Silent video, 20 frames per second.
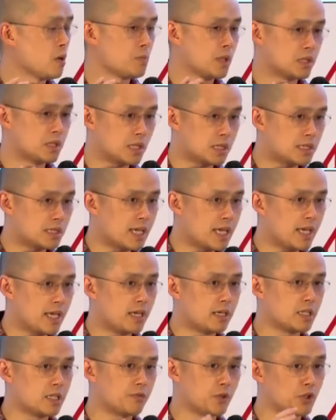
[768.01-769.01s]
But
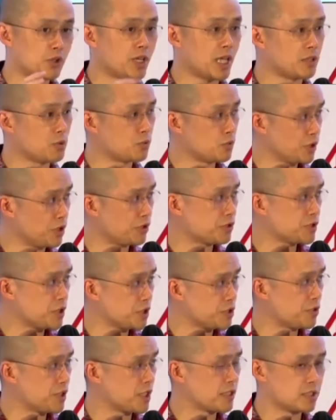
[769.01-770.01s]
today, if you look at the real
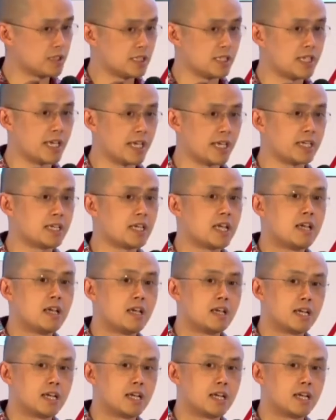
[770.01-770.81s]
situation today,